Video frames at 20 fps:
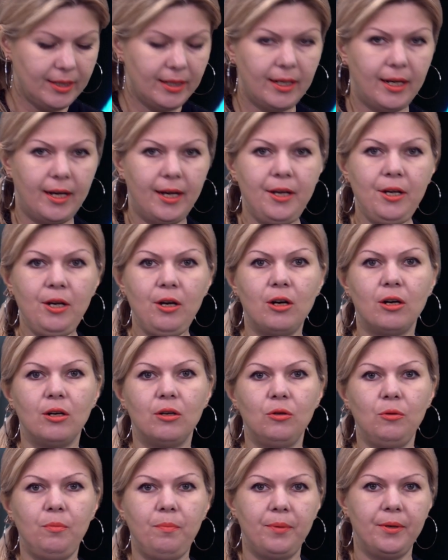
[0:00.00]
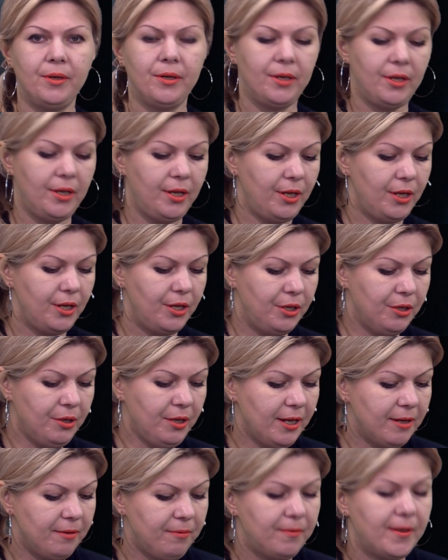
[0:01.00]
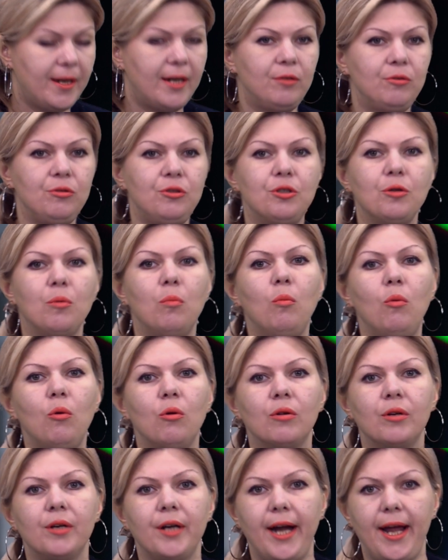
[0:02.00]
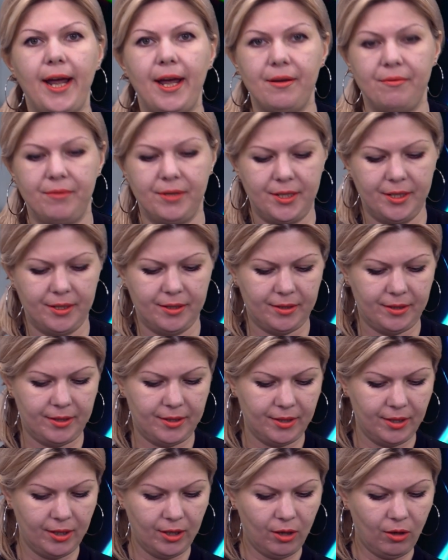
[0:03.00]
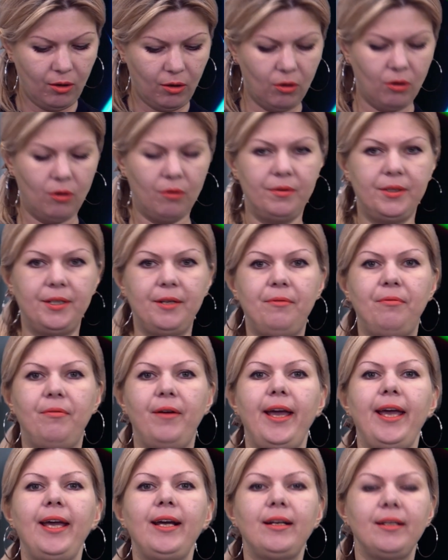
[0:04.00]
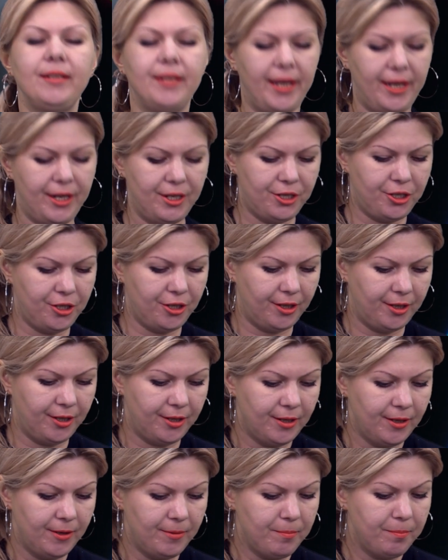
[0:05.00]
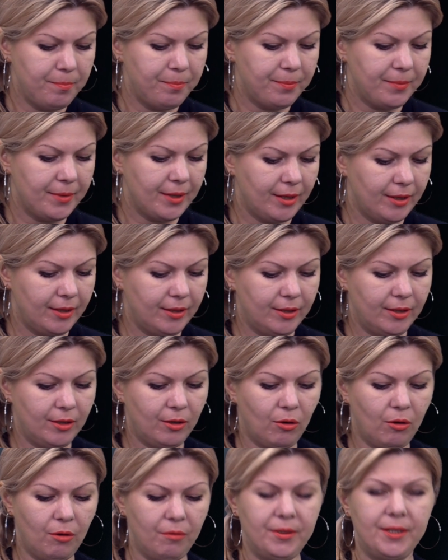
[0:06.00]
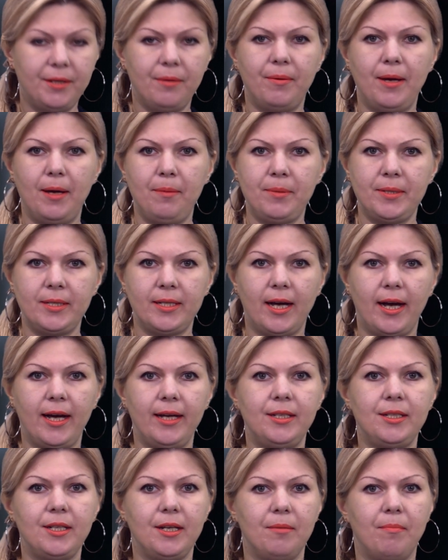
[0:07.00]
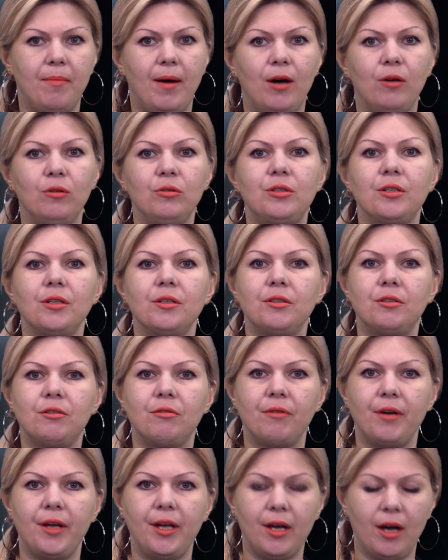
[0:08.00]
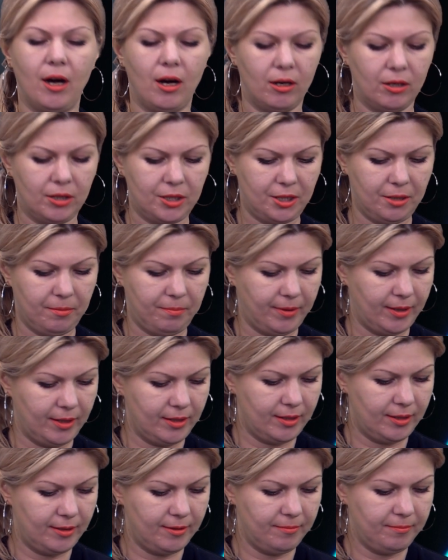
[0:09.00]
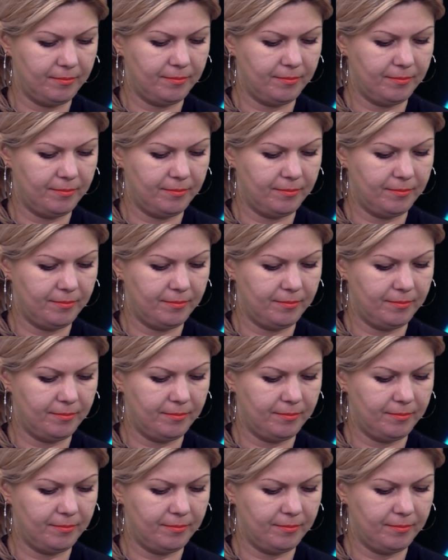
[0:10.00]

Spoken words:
I hope you have found more evidence of the fake nature of the website about Three Octopus.